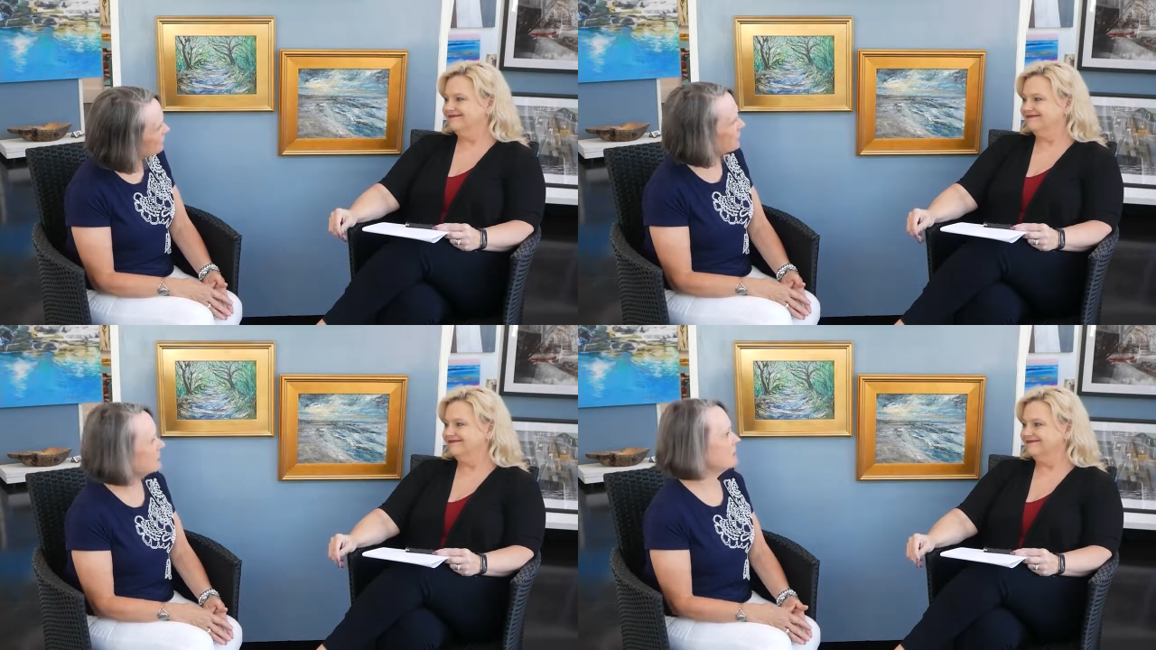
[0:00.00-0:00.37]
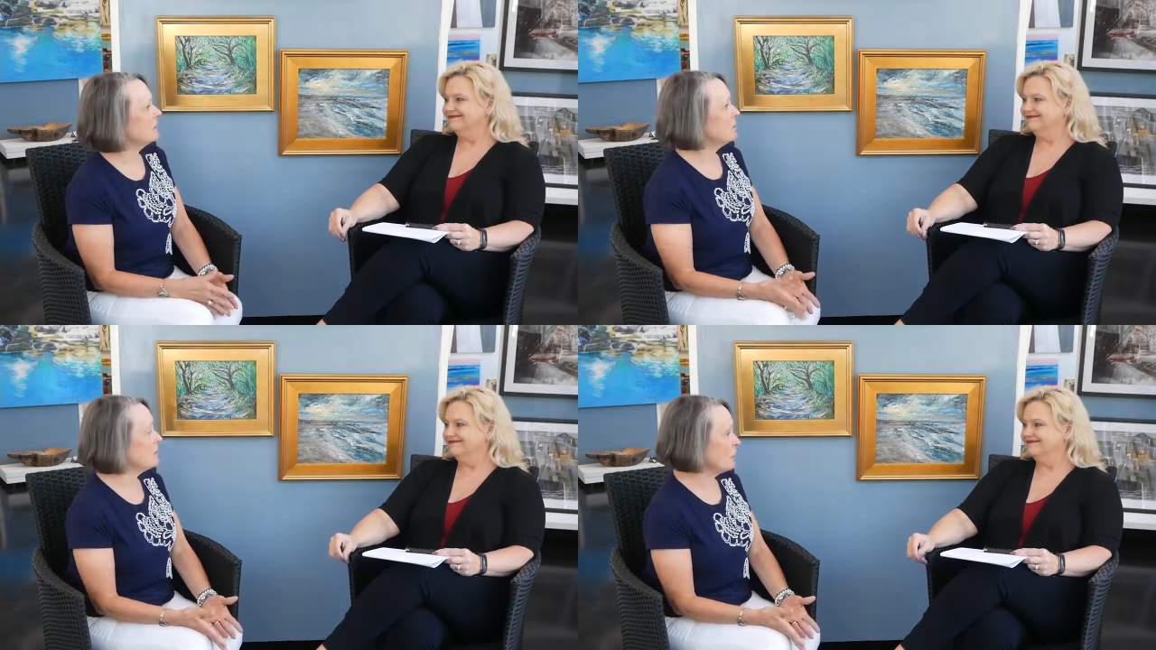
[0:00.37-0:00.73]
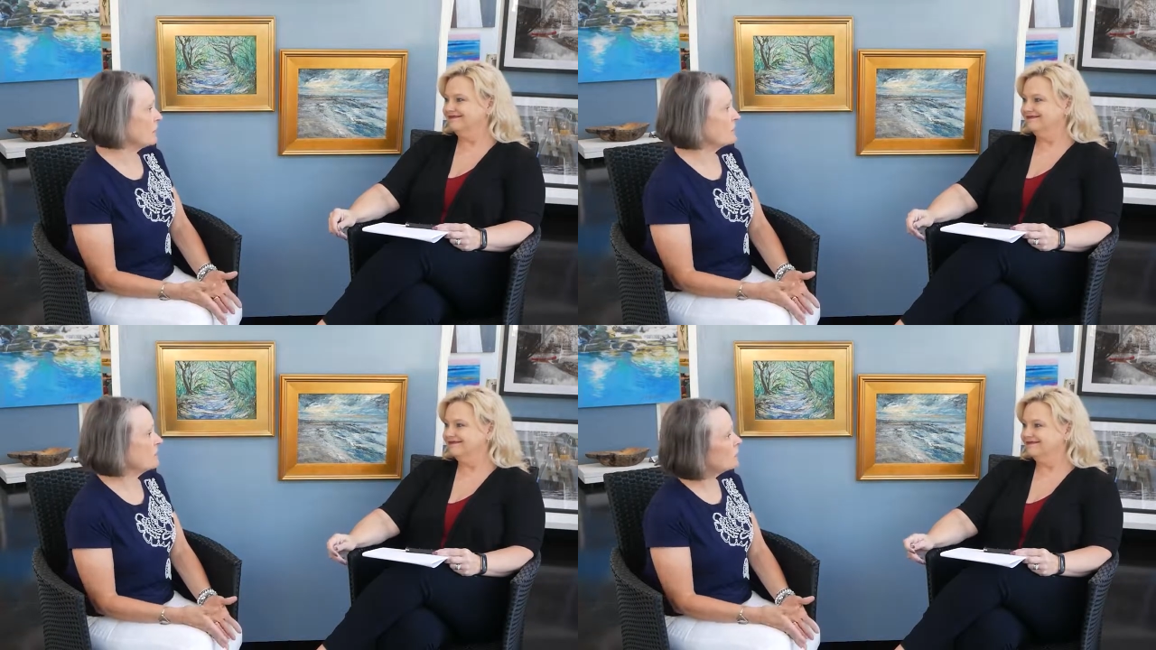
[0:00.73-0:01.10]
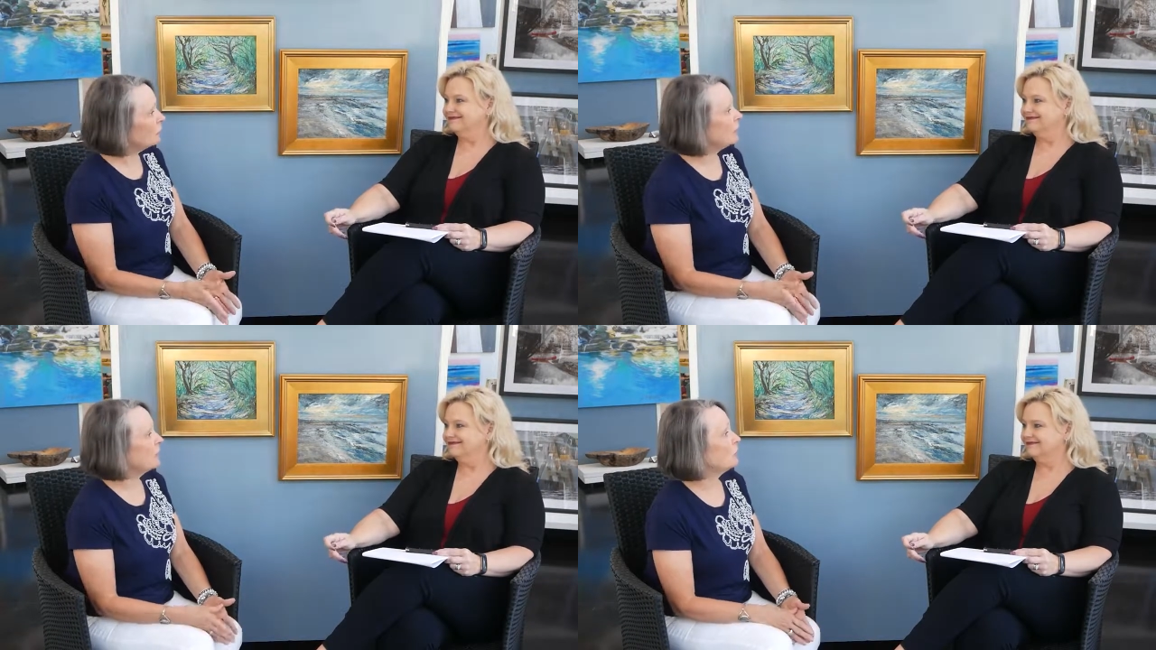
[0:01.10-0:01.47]
Speaker 1: it's, you know, it's
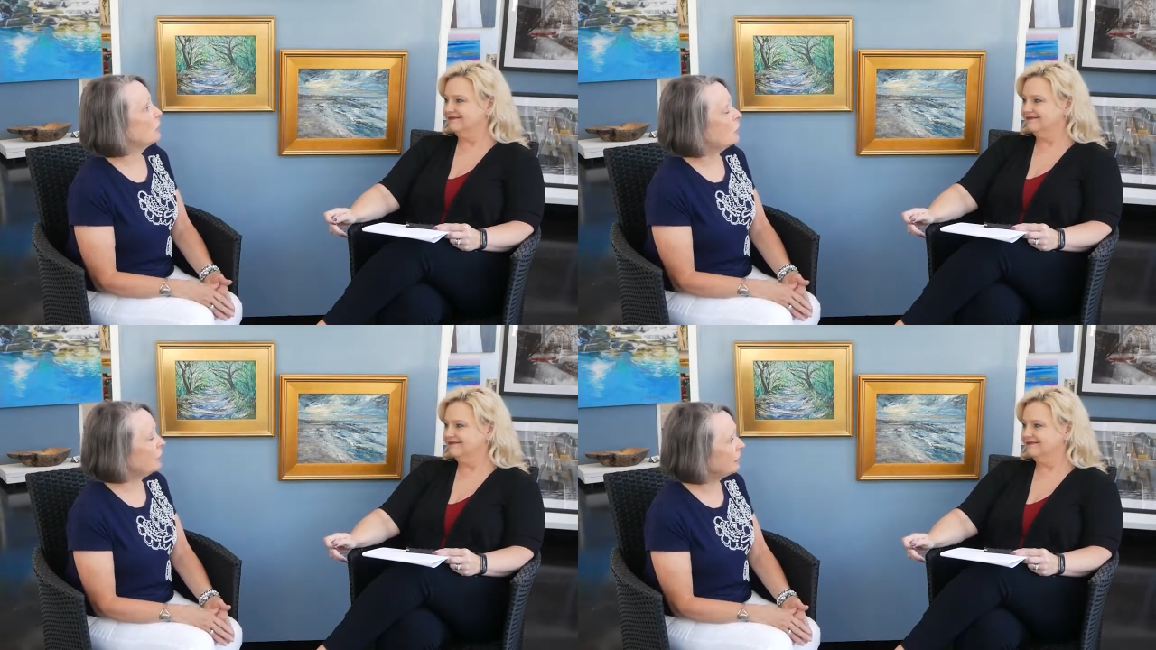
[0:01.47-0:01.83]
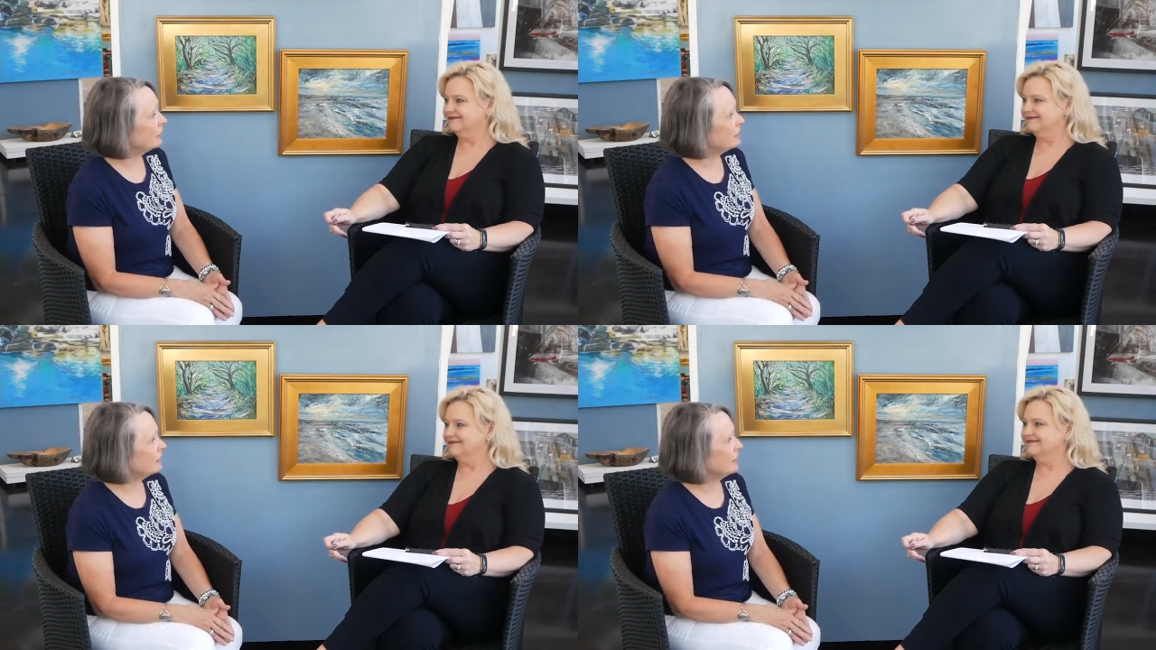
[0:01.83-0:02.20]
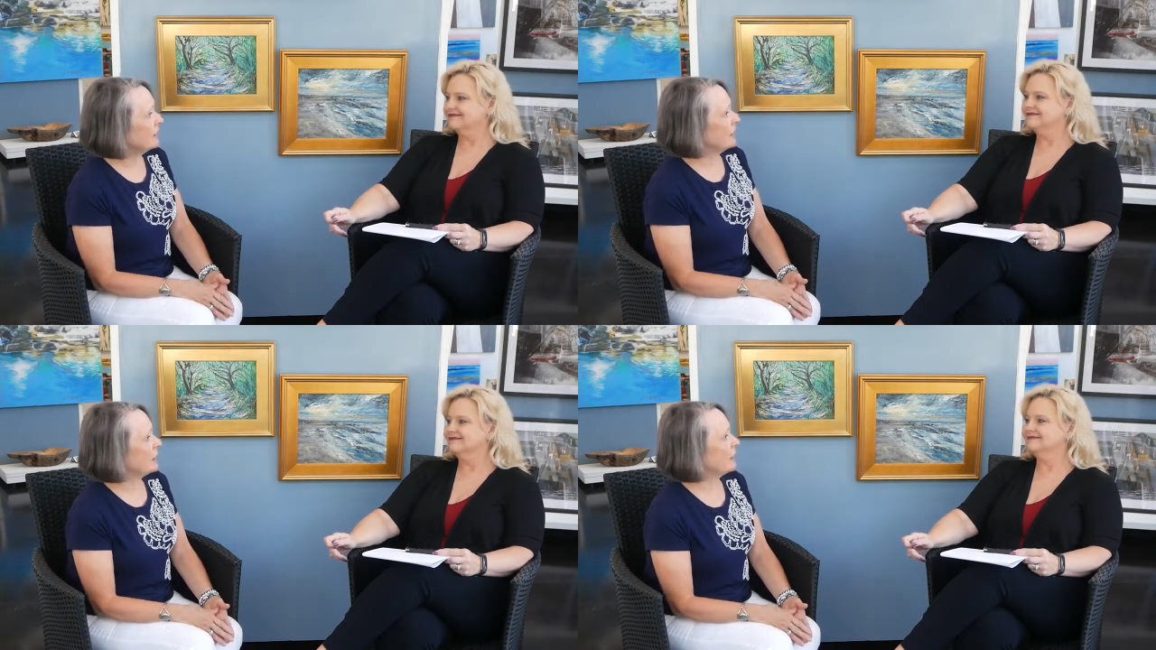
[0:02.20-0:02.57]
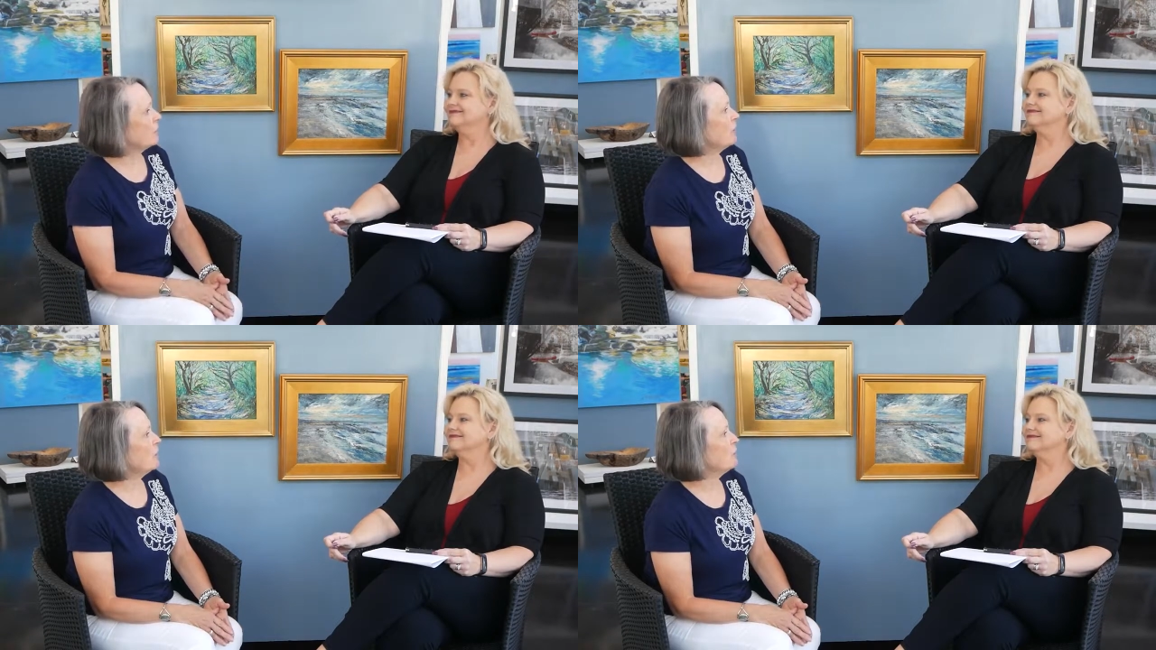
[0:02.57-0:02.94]
equally important that
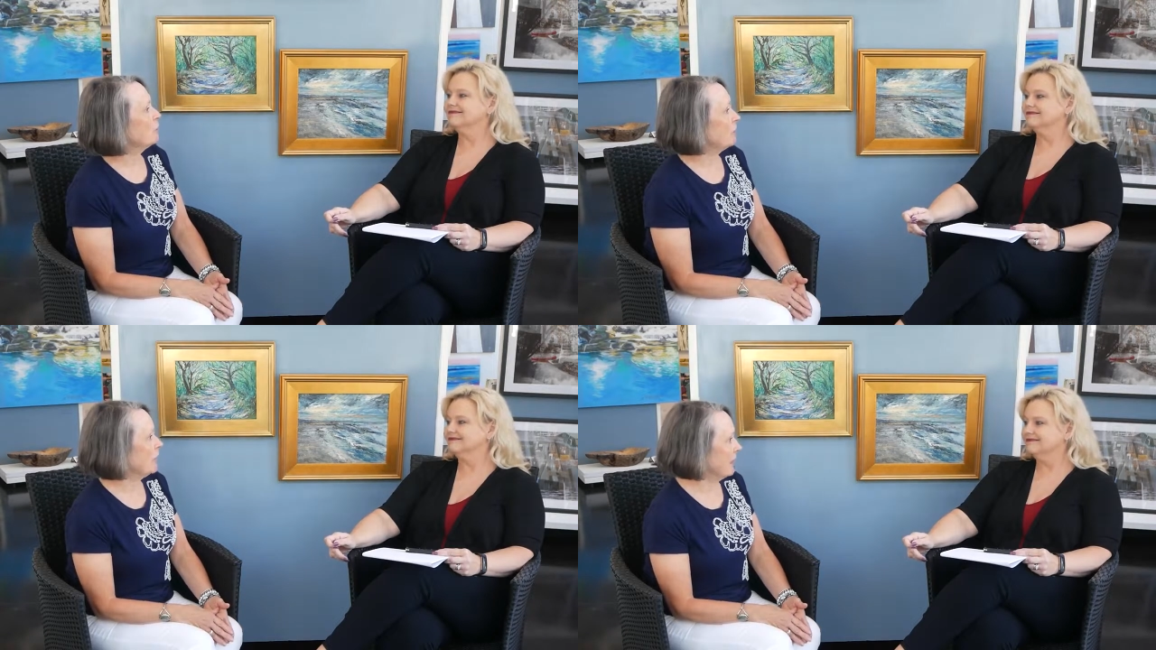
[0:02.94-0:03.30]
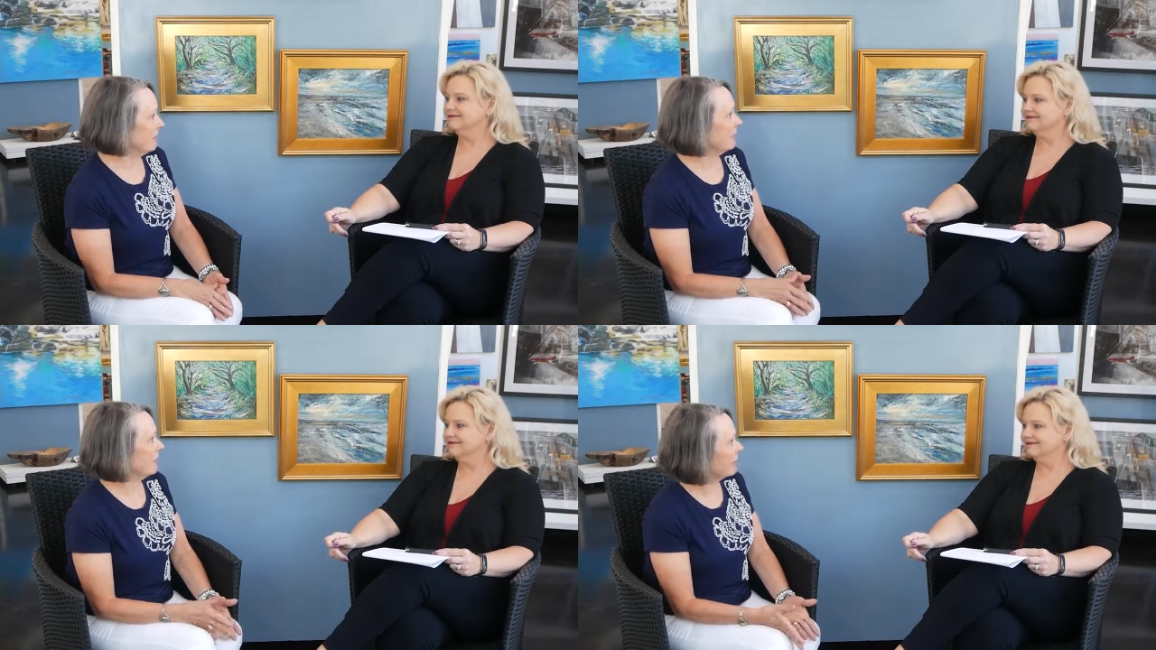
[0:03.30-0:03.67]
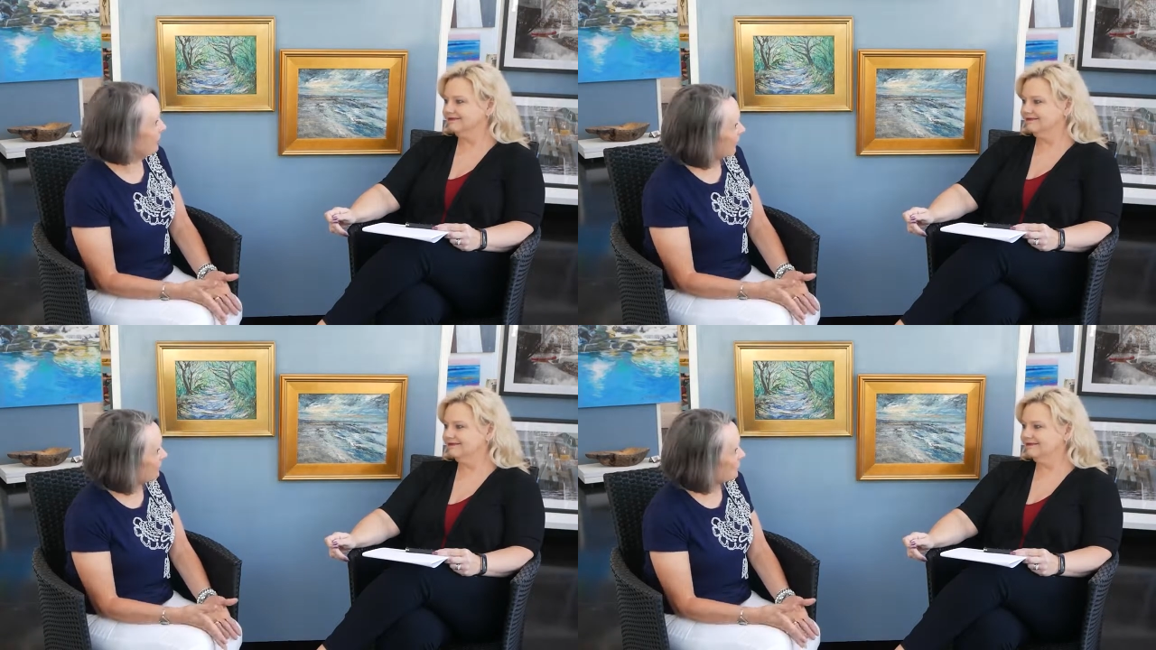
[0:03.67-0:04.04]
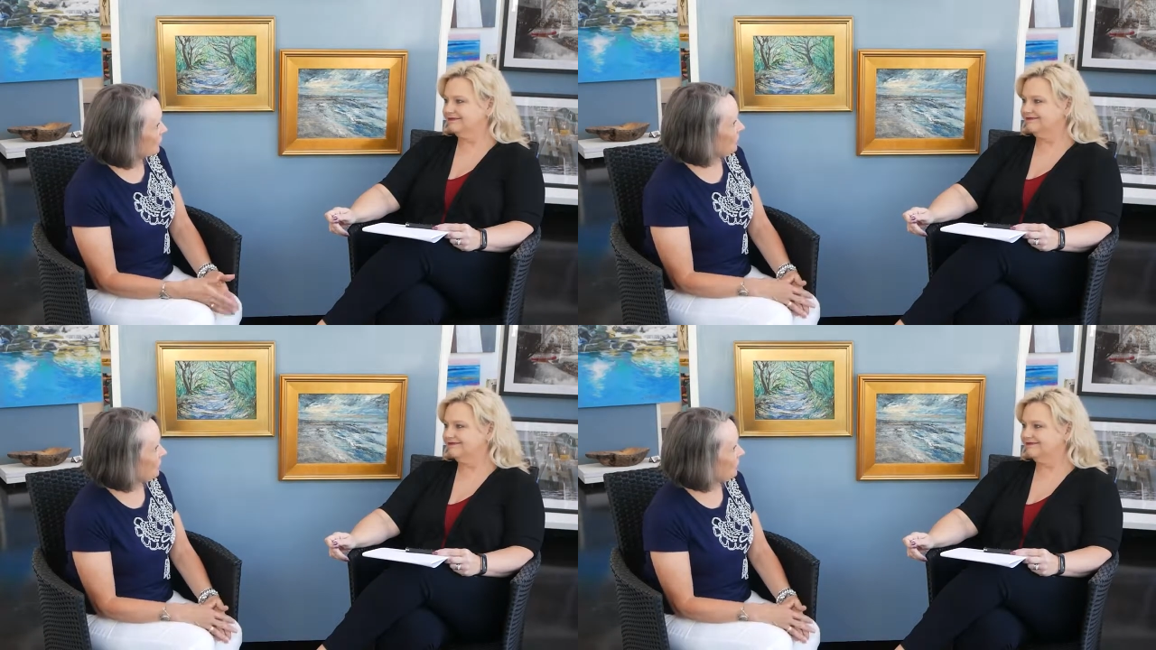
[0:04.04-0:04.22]
people find the connection.